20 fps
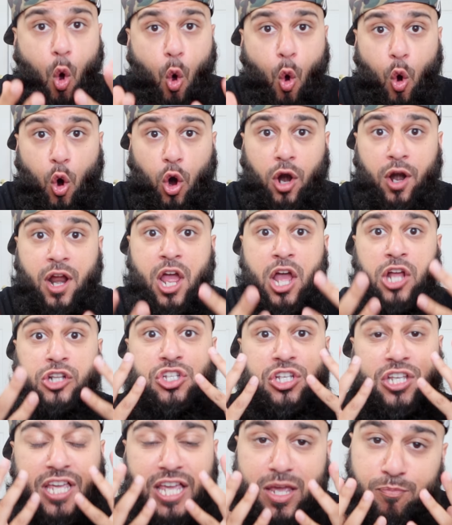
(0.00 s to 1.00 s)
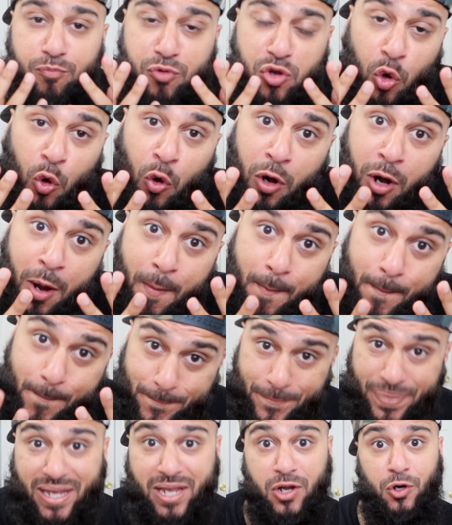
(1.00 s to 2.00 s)
or to keep your
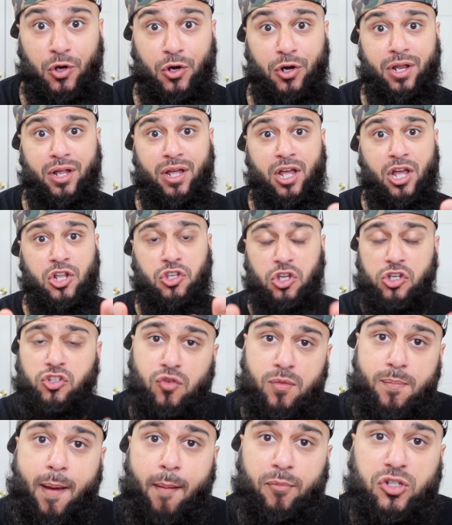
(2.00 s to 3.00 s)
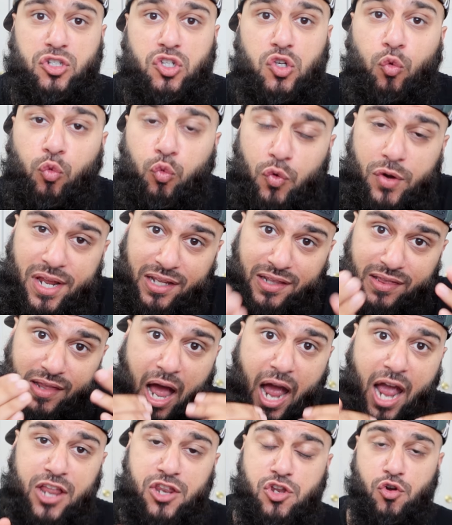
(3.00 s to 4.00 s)
beard just remember to
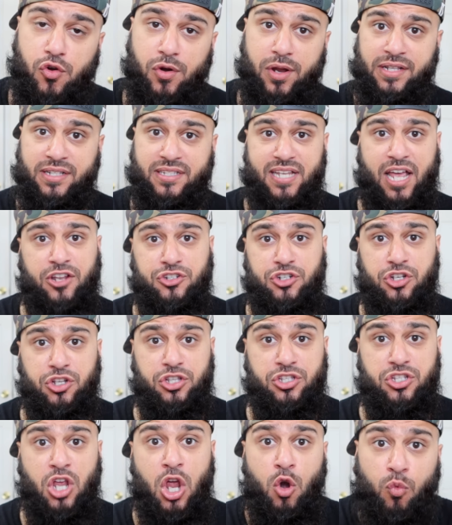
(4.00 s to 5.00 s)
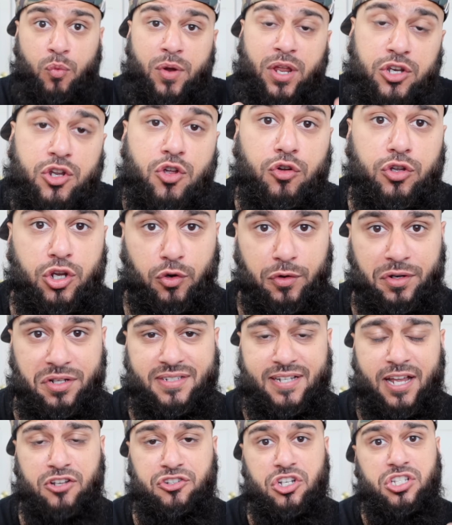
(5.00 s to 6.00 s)
realign your intentions, renew your
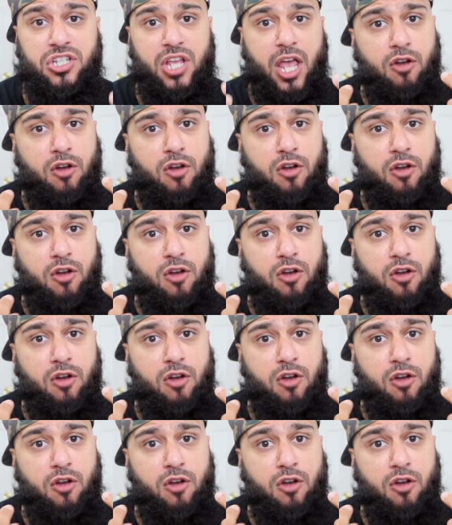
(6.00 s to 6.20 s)
intentions,